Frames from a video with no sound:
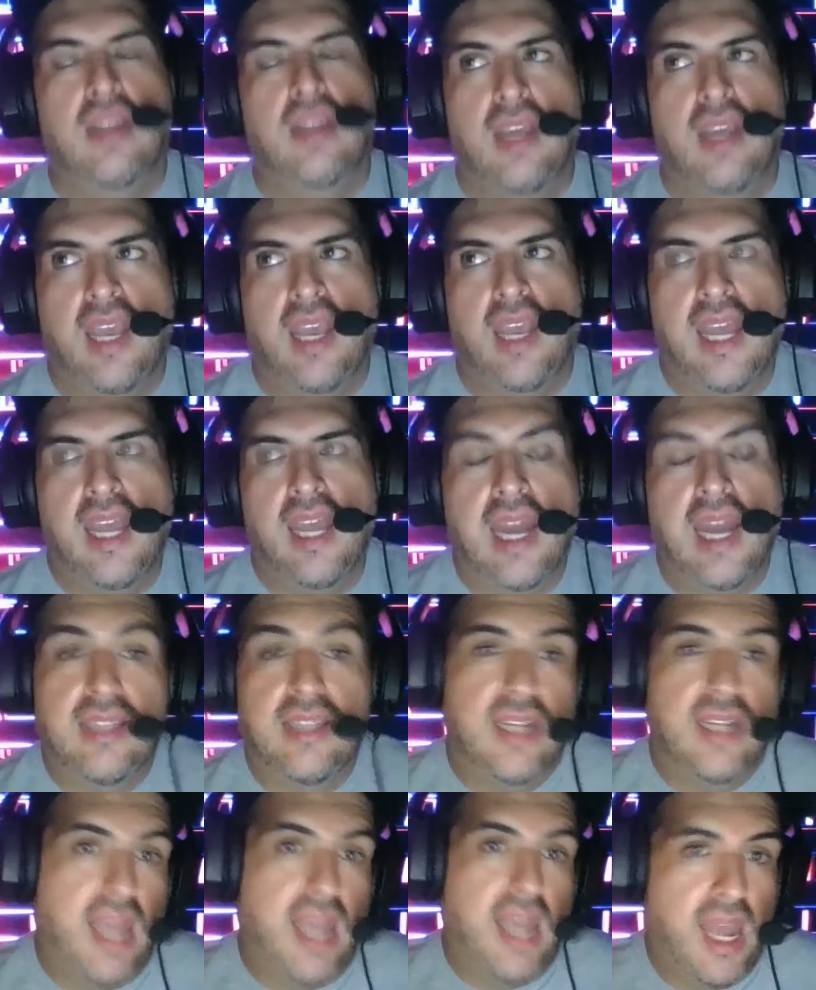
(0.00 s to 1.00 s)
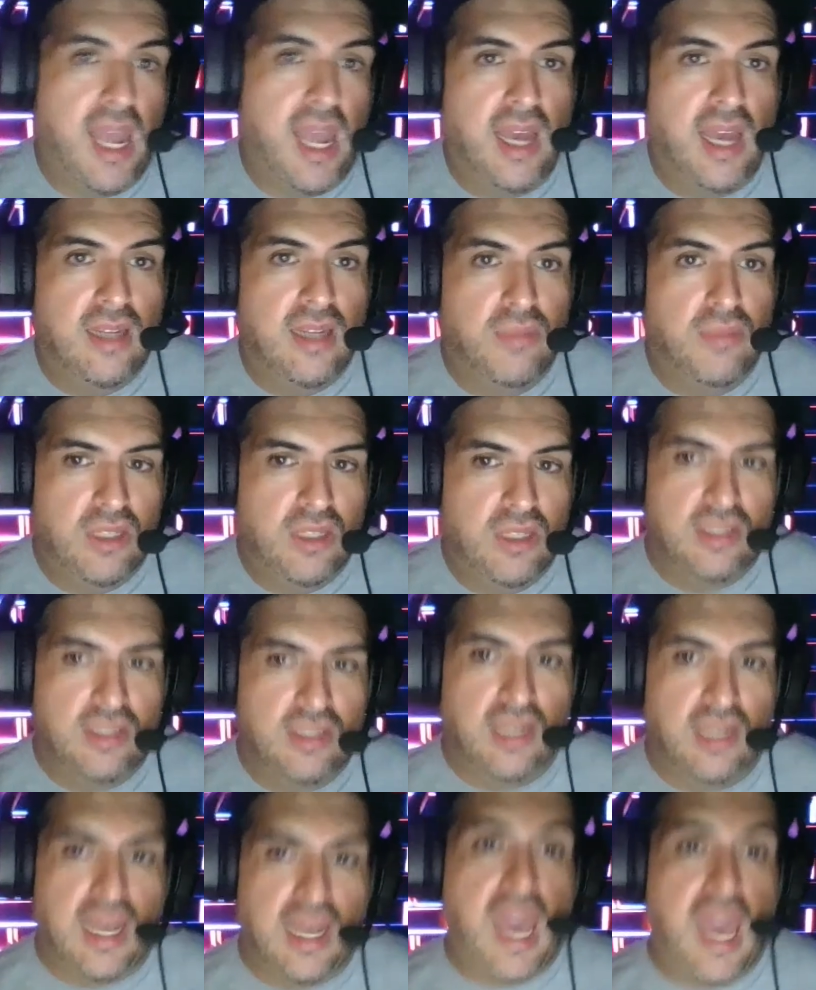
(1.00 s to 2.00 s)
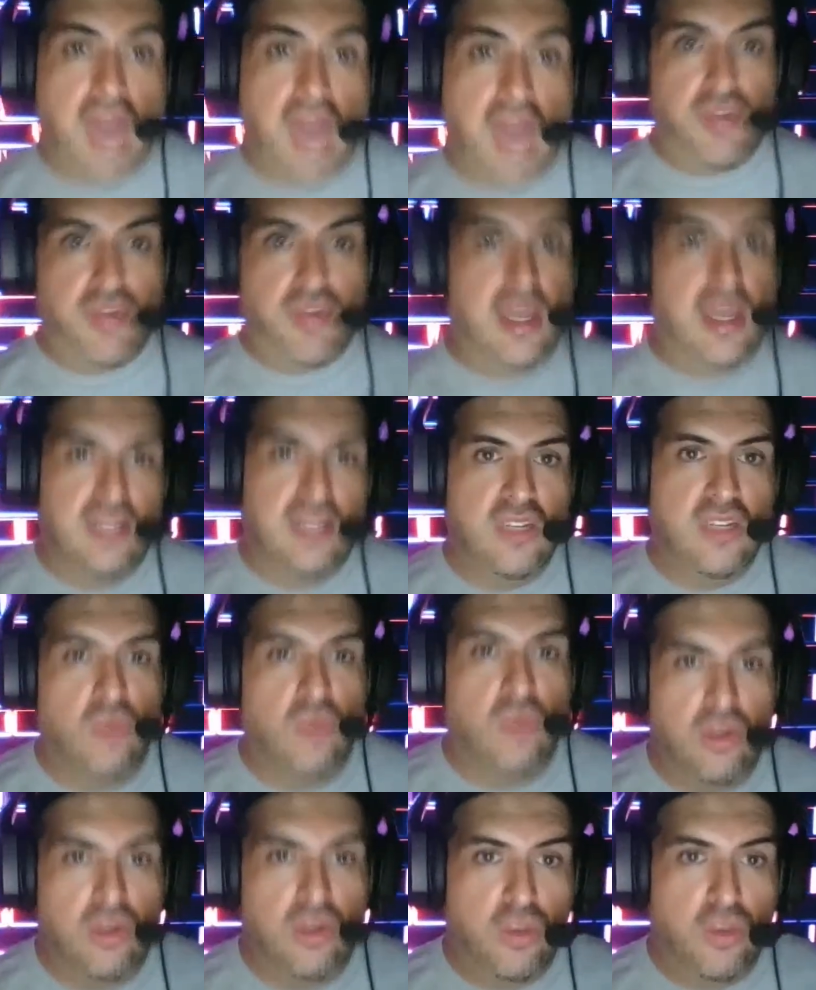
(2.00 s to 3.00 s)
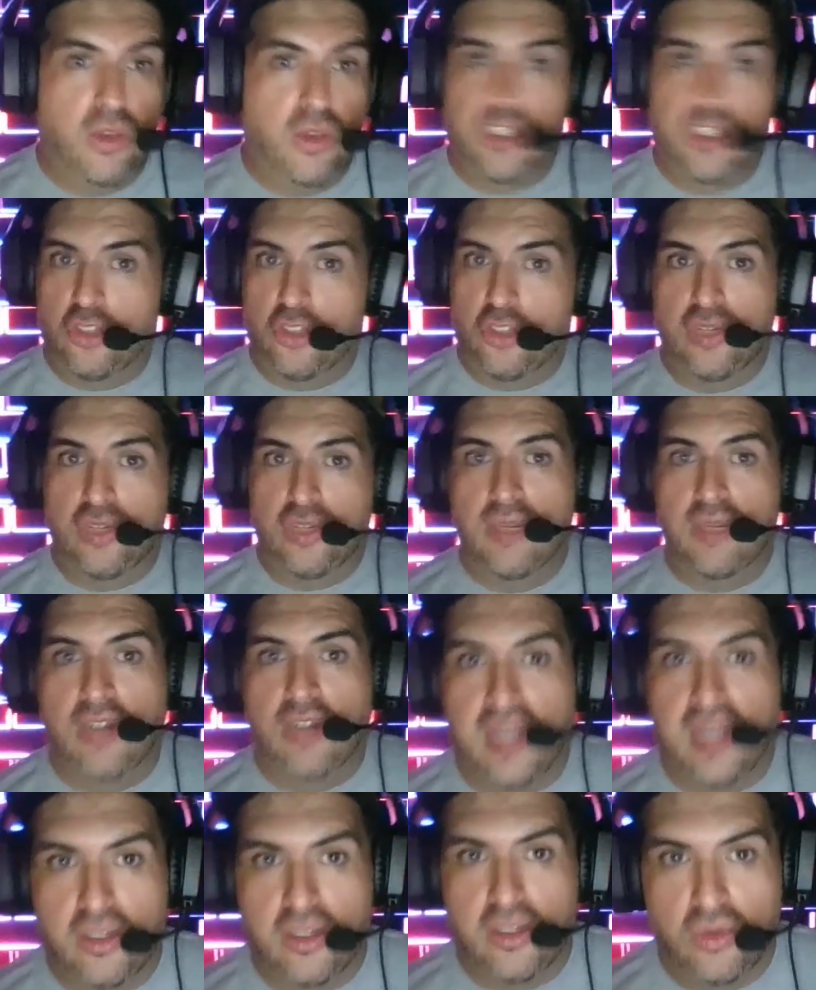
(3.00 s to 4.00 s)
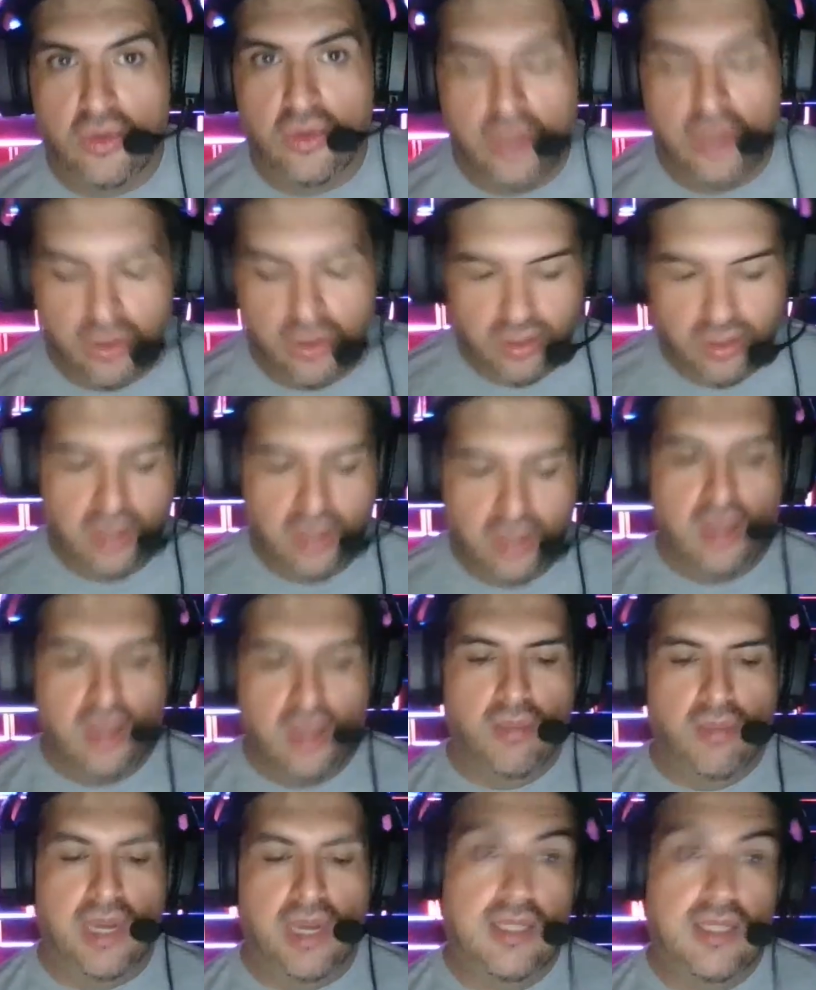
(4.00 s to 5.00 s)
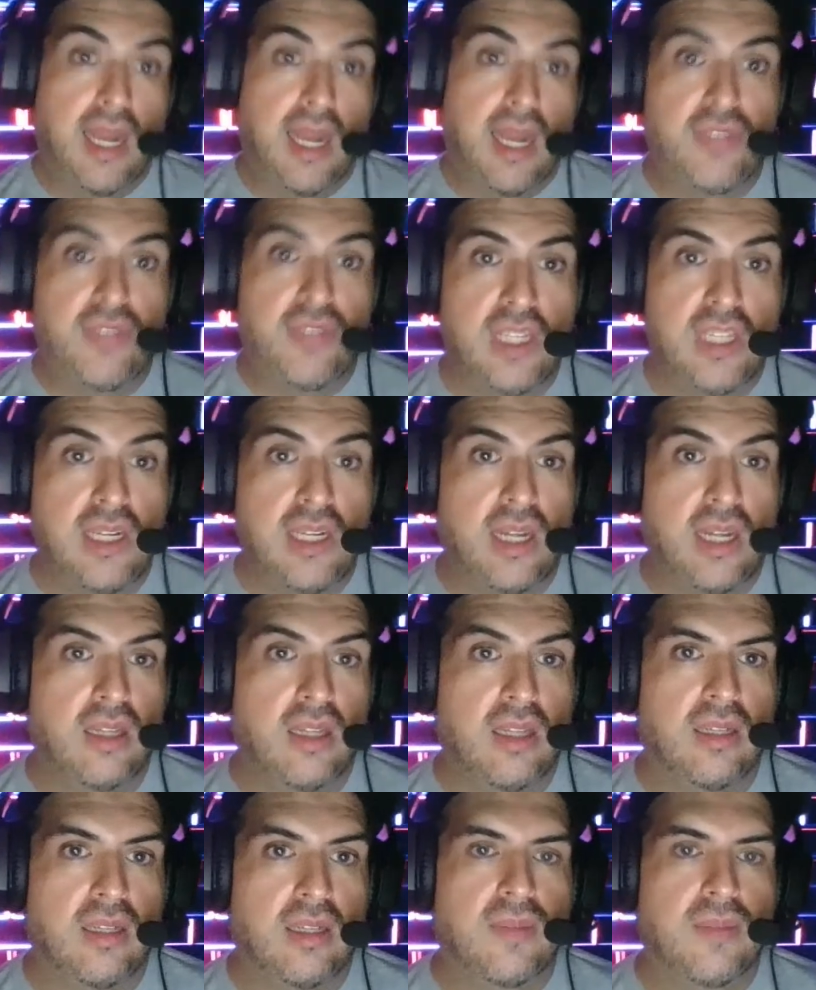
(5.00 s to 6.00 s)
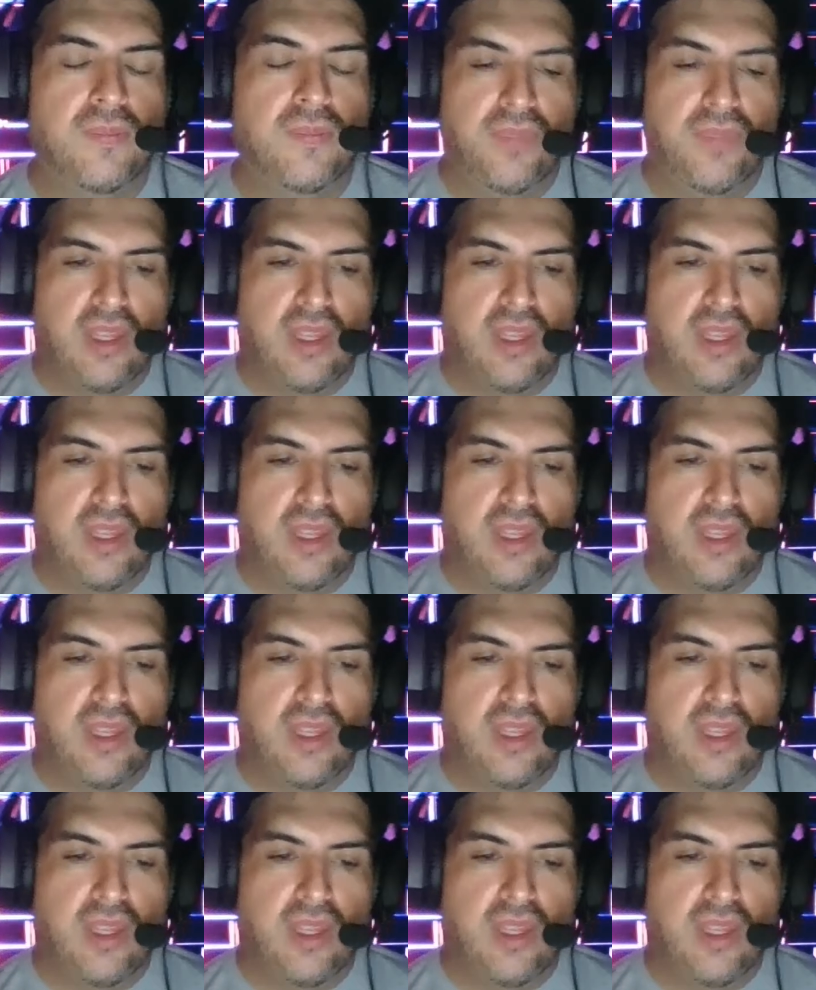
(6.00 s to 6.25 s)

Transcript: And I said I had, because I have seen one. Whether it's a dream or not, I don't know. But I said I've seen an alien.